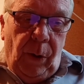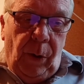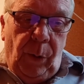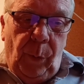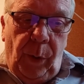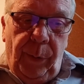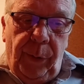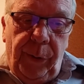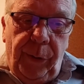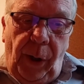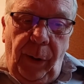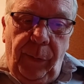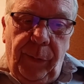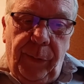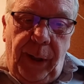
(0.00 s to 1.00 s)
We were
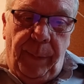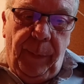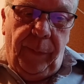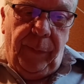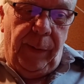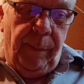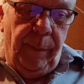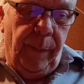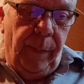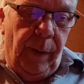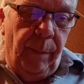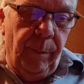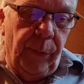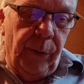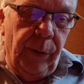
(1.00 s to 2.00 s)
shown some of them,
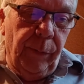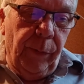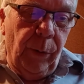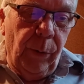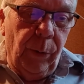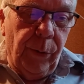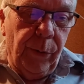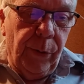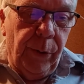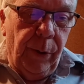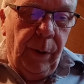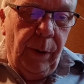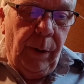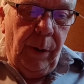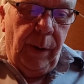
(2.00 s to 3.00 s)
empty of course.
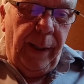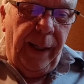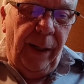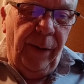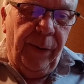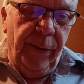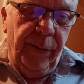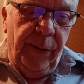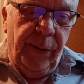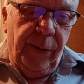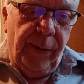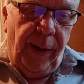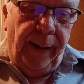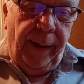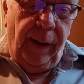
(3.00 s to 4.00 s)
How does this stack